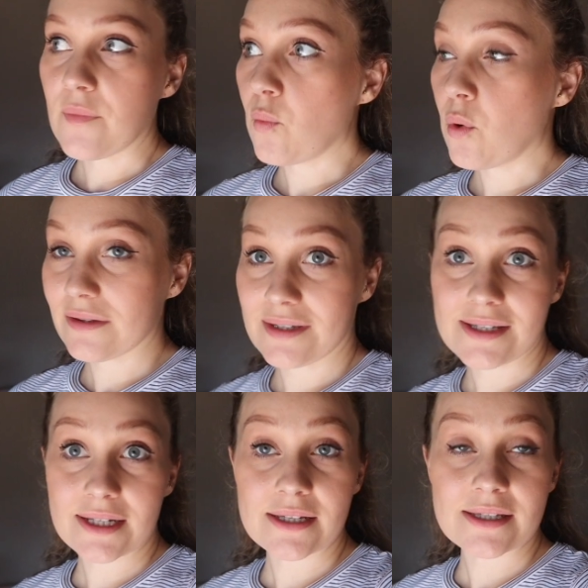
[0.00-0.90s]
what the
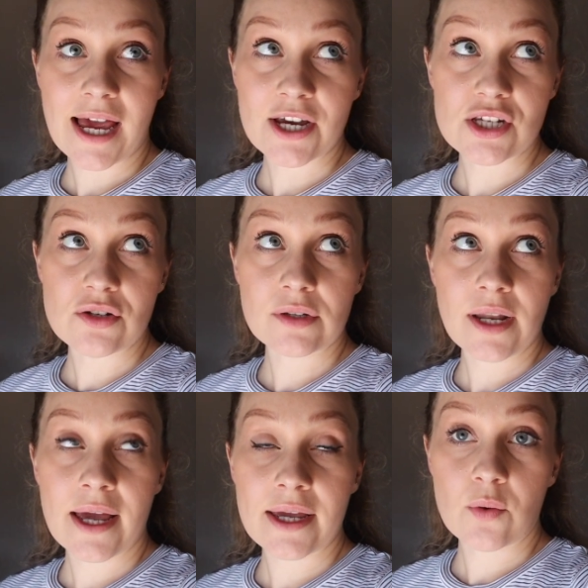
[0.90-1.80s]
stickers actually look
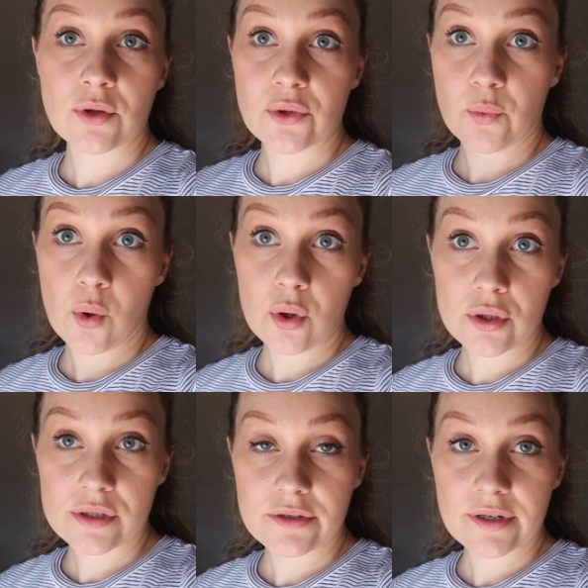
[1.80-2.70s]
like, what the wall
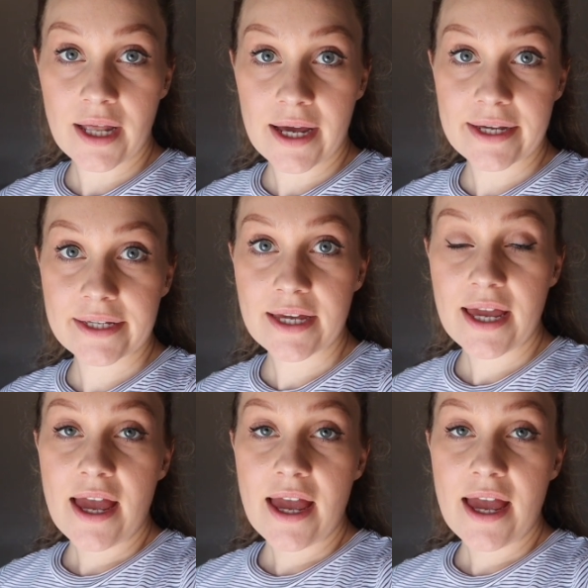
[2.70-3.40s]
hooks look like,